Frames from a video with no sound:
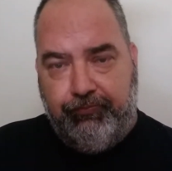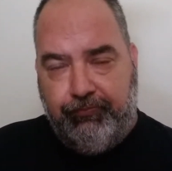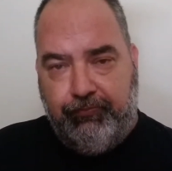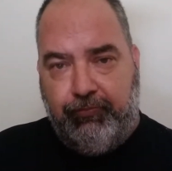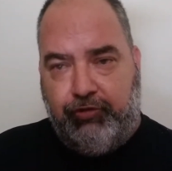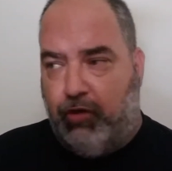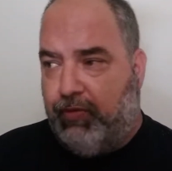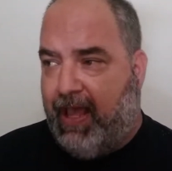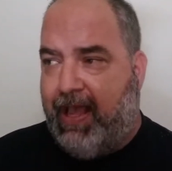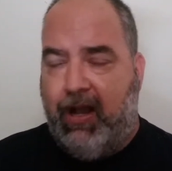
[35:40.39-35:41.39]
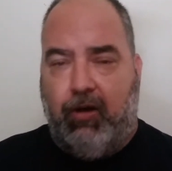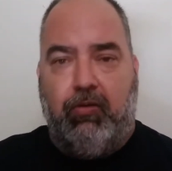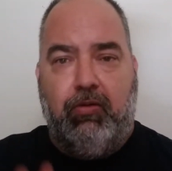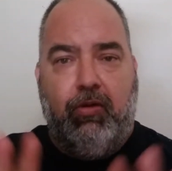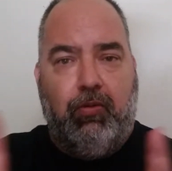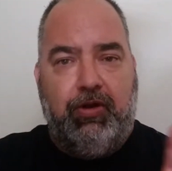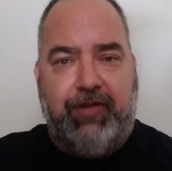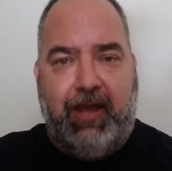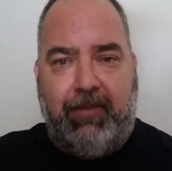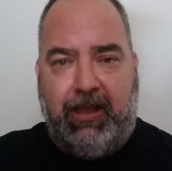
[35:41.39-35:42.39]
So now, what does that
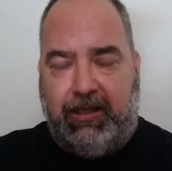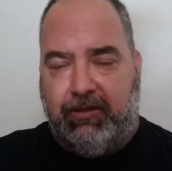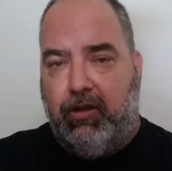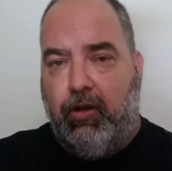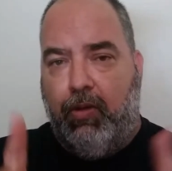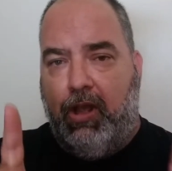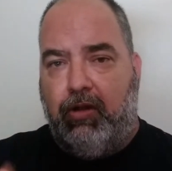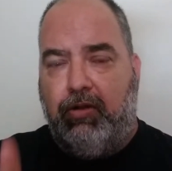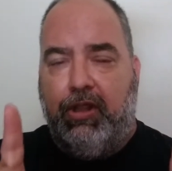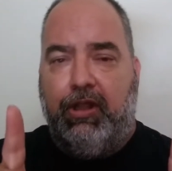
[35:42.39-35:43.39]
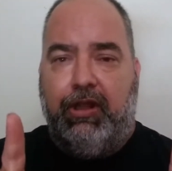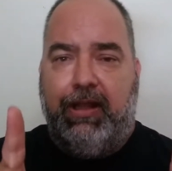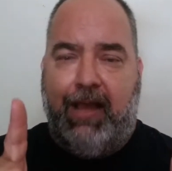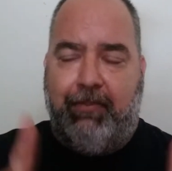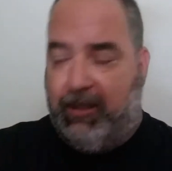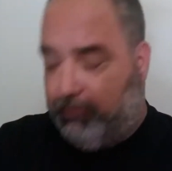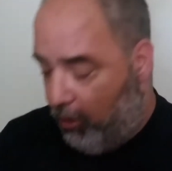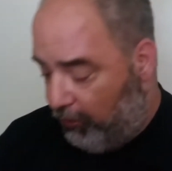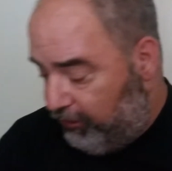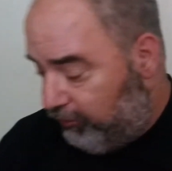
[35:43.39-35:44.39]
mean? Well, that means all
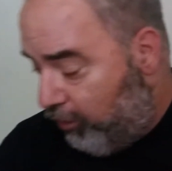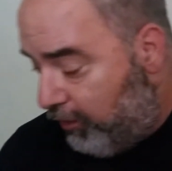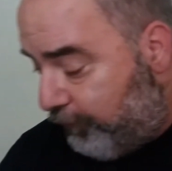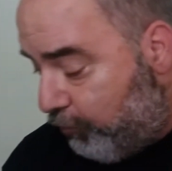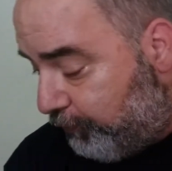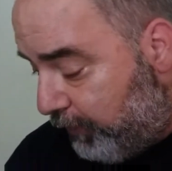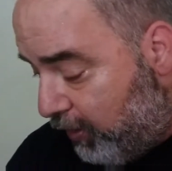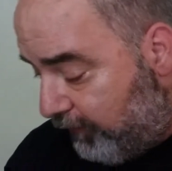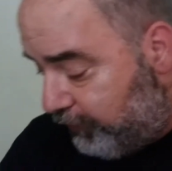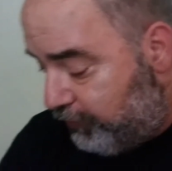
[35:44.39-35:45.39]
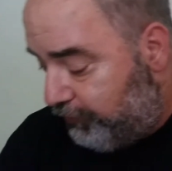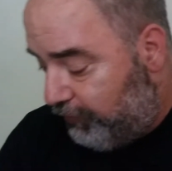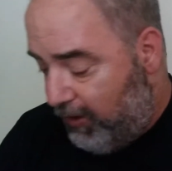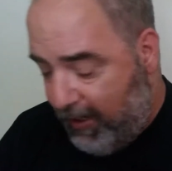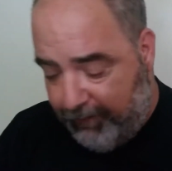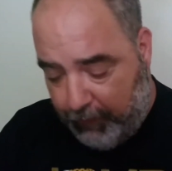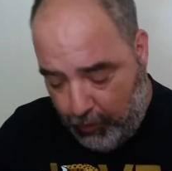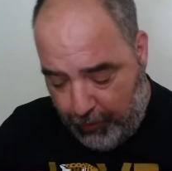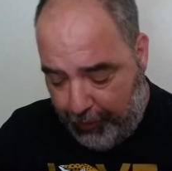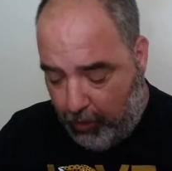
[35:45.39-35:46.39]
these law enforcement officers have no
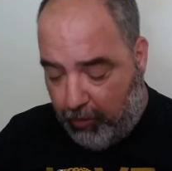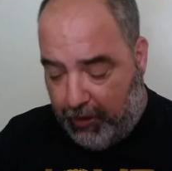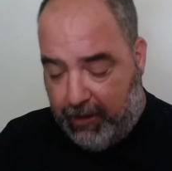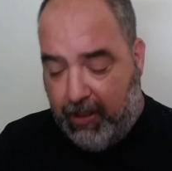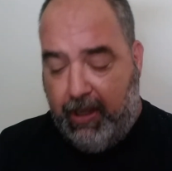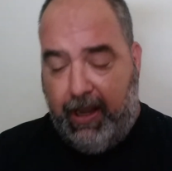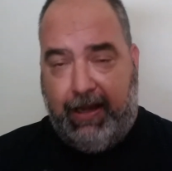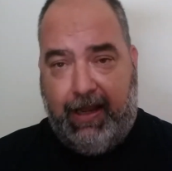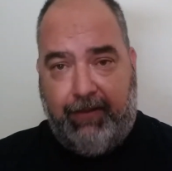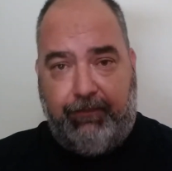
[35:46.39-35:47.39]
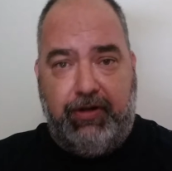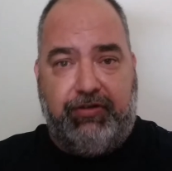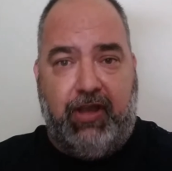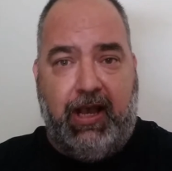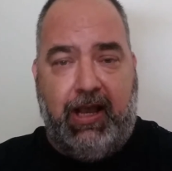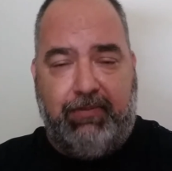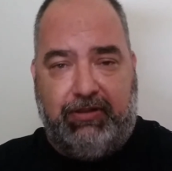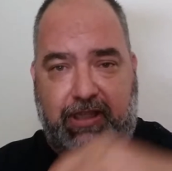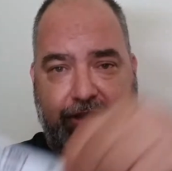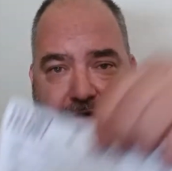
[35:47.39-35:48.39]
authority, and every time that they do